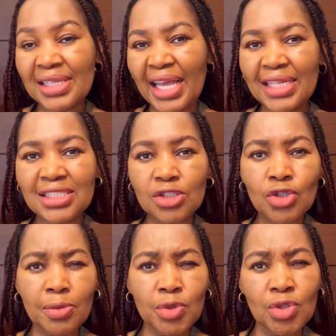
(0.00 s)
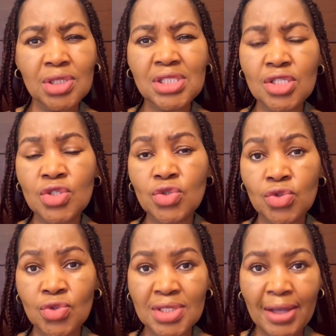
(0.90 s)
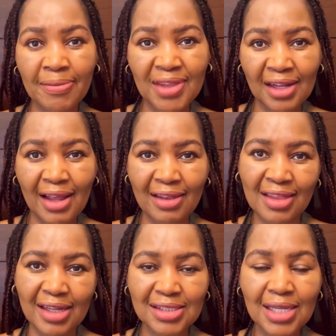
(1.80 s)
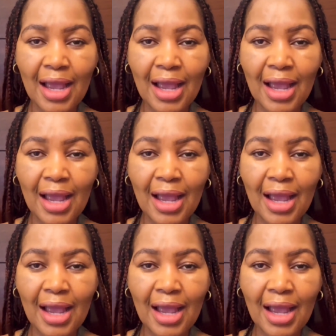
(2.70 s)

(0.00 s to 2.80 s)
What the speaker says: gated communities to do something like that.